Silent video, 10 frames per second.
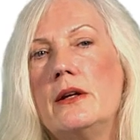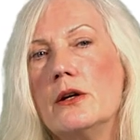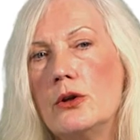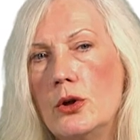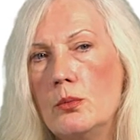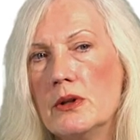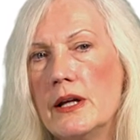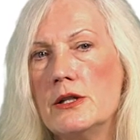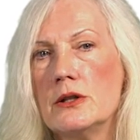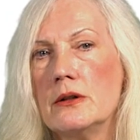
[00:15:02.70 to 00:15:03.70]
the
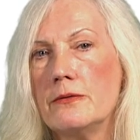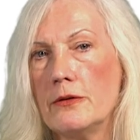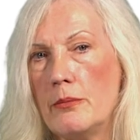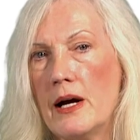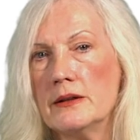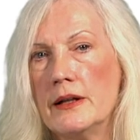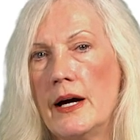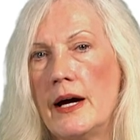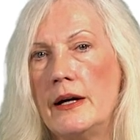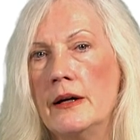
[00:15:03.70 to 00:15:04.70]
accumulation of
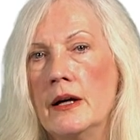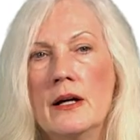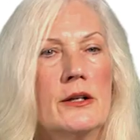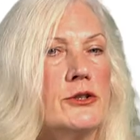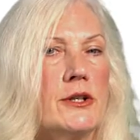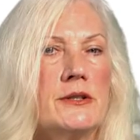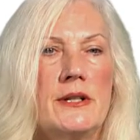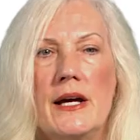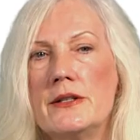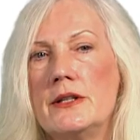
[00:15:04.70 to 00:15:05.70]
formaldehyde,
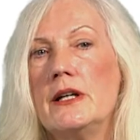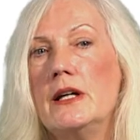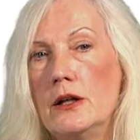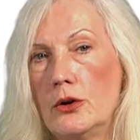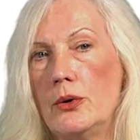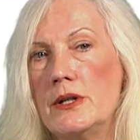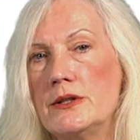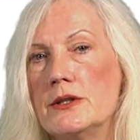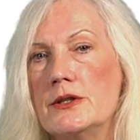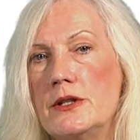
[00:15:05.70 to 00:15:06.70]
just as it
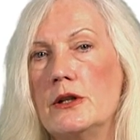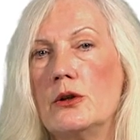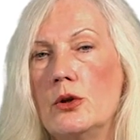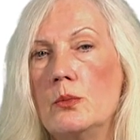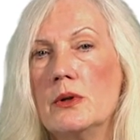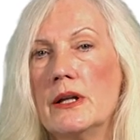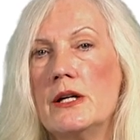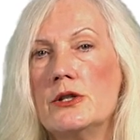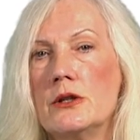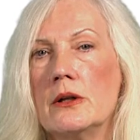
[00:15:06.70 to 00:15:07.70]
increases the
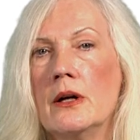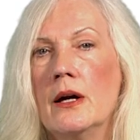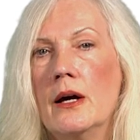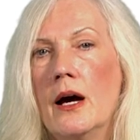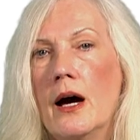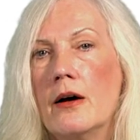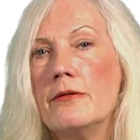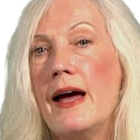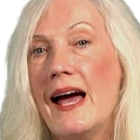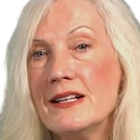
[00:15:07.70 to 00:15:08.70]
accumulation
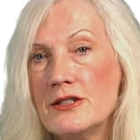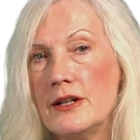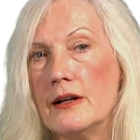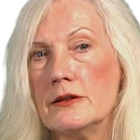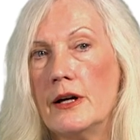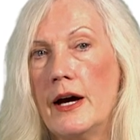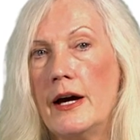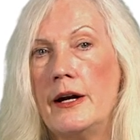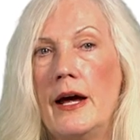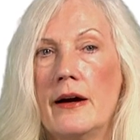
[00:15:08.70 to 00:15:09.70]
of
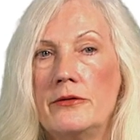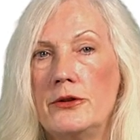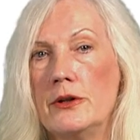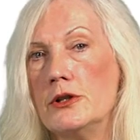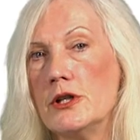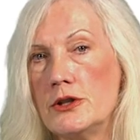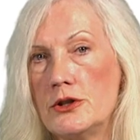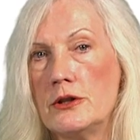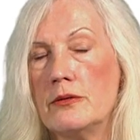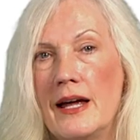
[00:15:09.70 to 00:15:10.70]
acetaldehyde after
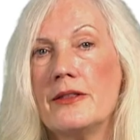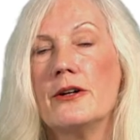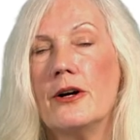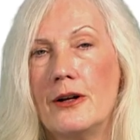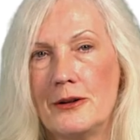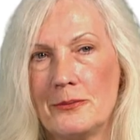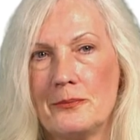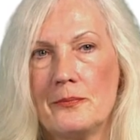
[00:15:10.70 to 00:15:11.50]
ingestion of ethanol.